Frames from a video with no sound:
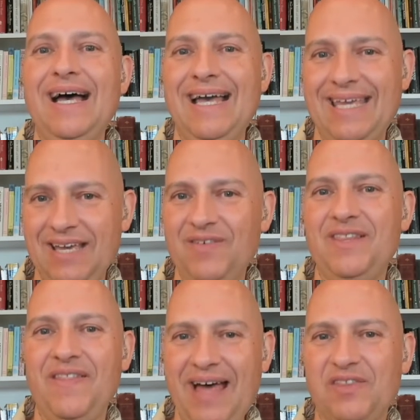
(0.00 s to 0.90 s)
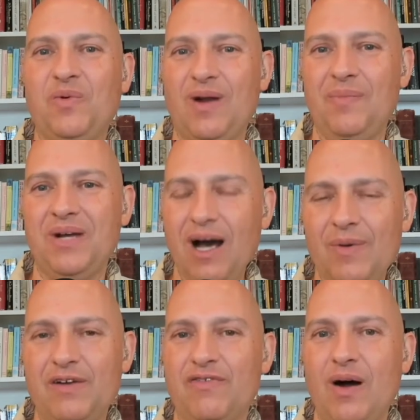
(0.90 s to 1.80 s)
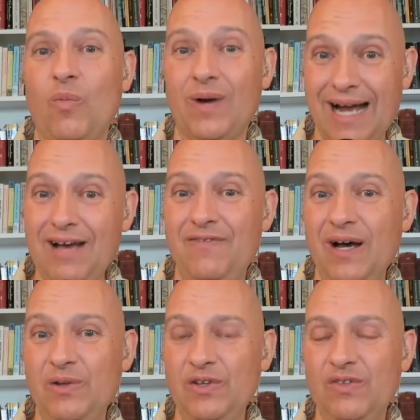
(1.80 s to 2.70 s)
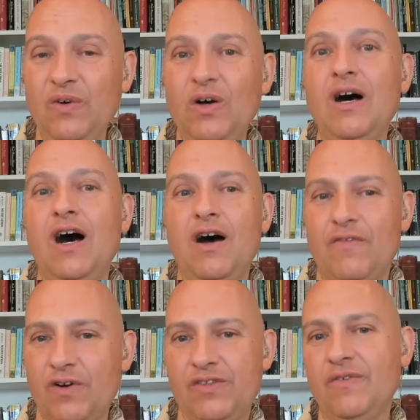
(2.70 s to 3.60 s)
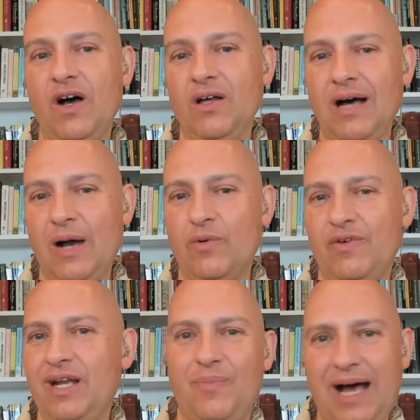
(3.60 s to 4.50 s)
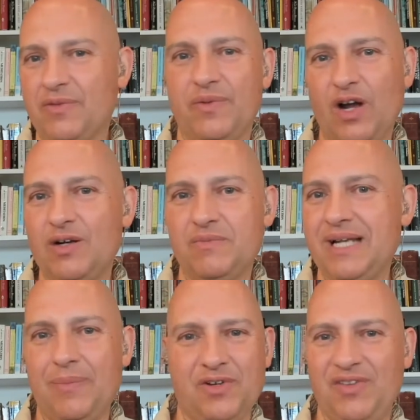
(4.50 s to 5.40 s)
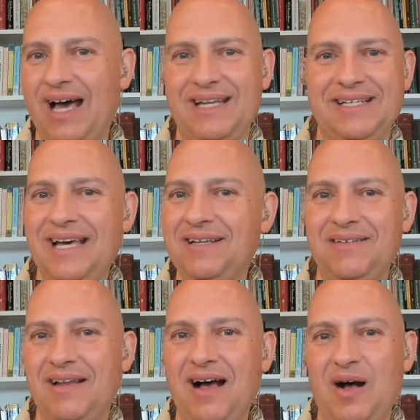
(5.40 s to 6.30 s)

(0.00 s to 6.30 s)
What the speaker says: given that that's where I'm coming from, what I have found useful, first of all, I would read A Path with Heart, chapters 9 and 10.